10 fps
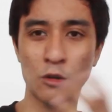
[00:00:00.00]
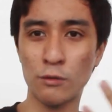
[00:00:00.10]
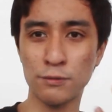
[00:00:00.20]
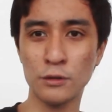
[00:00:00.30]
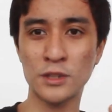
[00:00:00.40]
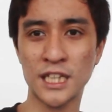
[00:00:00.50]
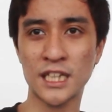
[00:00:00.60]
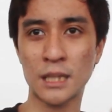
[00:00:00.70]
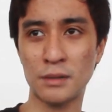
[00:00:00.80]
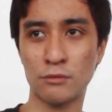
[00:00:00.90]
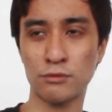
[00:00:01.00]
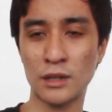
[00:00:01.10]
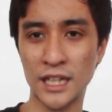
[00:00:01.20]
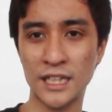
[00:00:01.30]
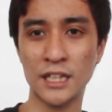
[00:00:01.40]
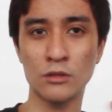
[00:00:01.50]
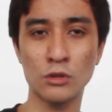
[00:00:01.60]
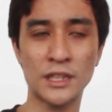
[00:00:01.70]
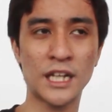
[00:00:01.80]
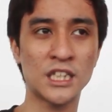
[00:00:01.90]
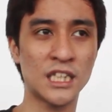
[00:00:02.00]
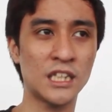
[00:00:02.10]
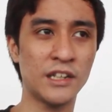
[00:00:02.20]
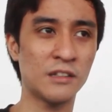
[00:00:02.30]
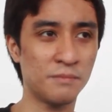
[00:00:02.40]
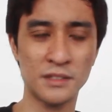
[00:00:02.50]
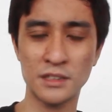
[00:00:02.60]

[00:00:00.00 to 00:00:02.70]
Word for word: off-road setup at front and then road tires at the rear.